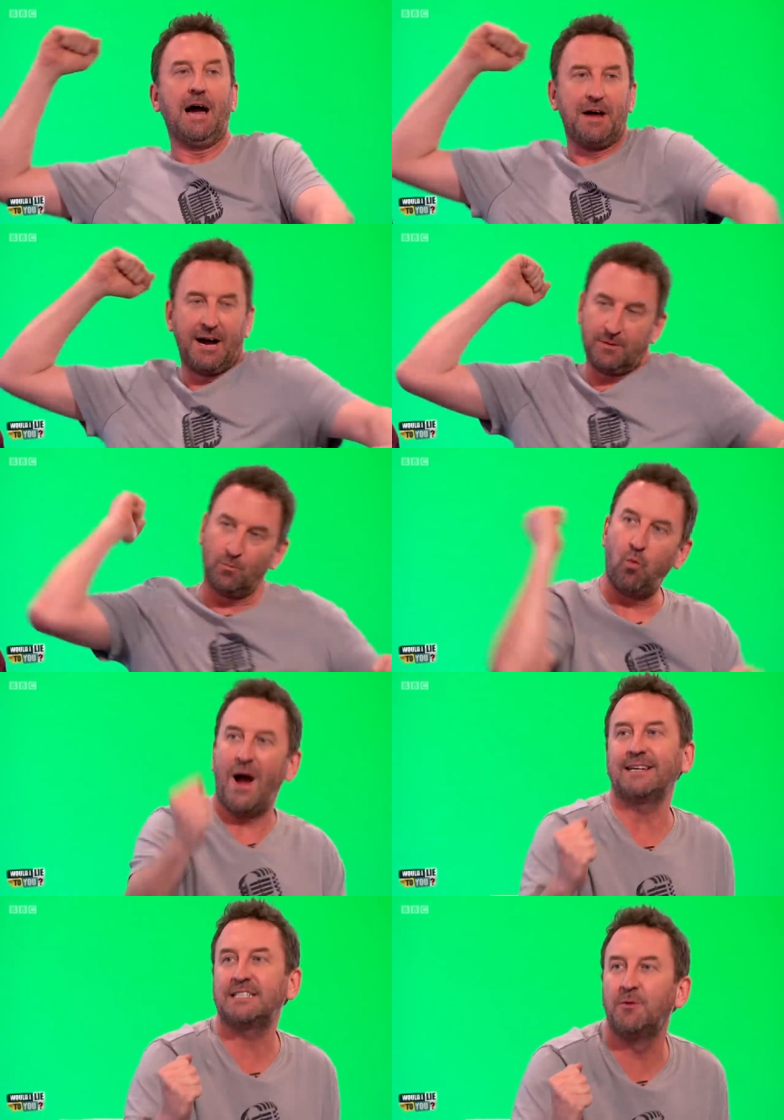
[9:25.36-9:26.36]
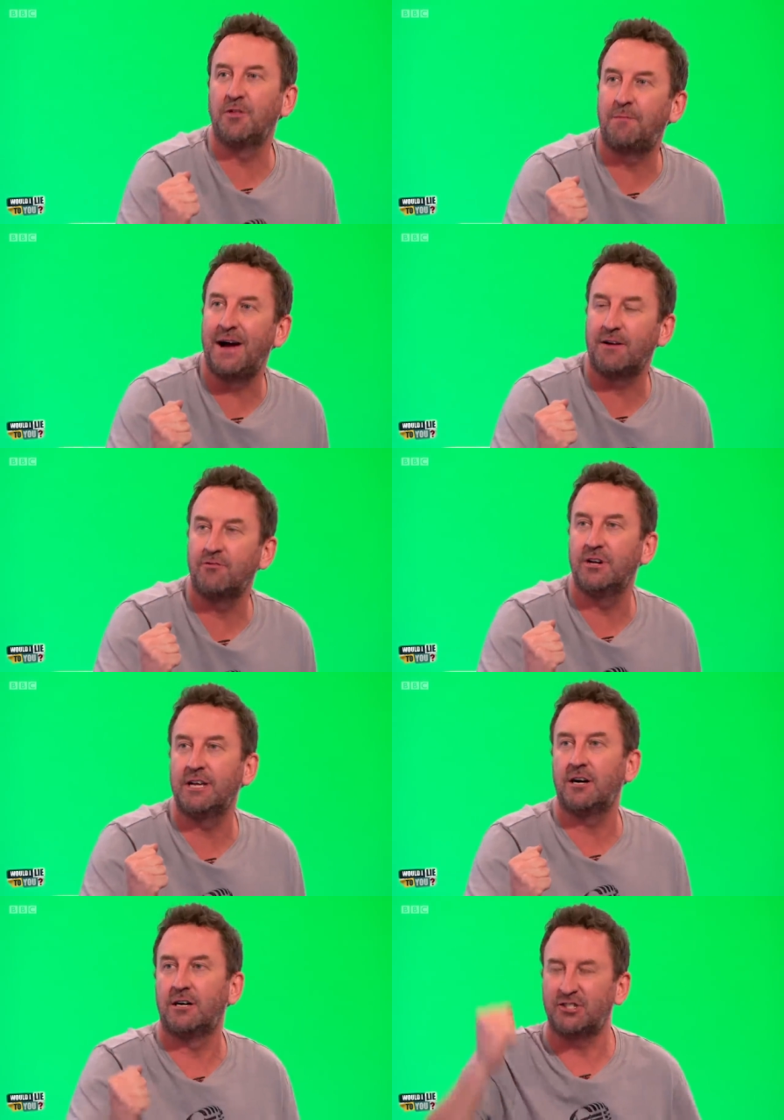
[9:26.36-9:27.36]
And I whacked him on the back really
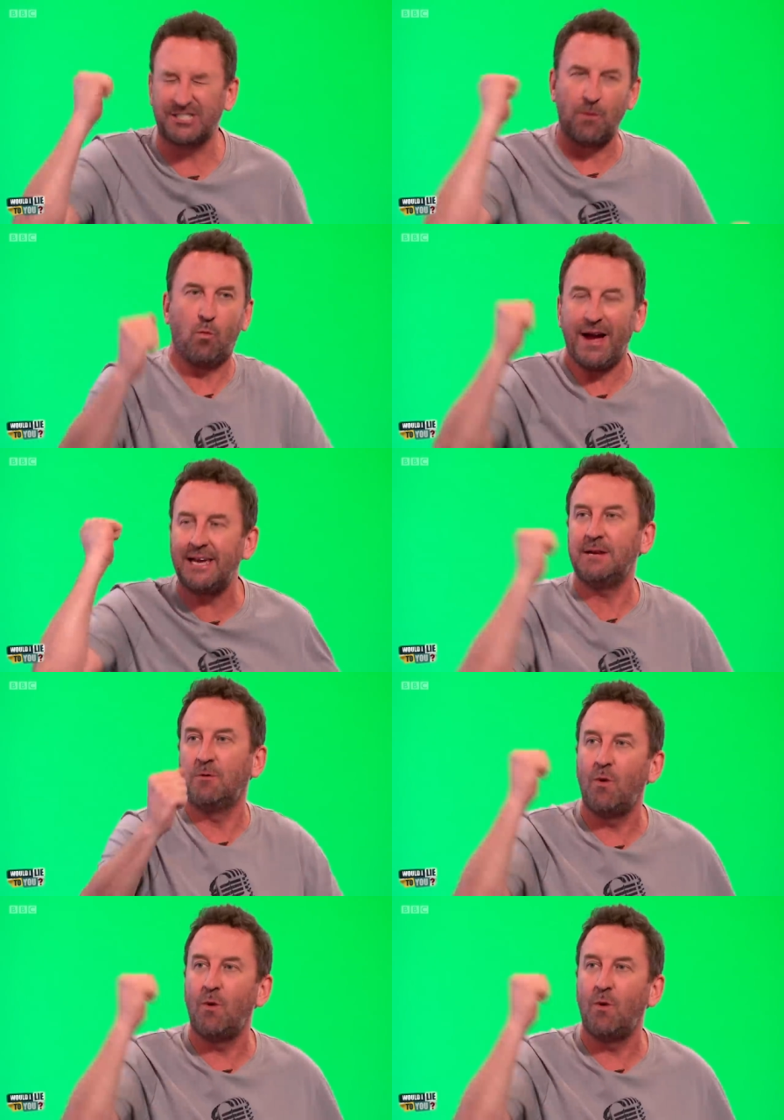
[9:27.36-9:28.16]
hard, just kept whacking him and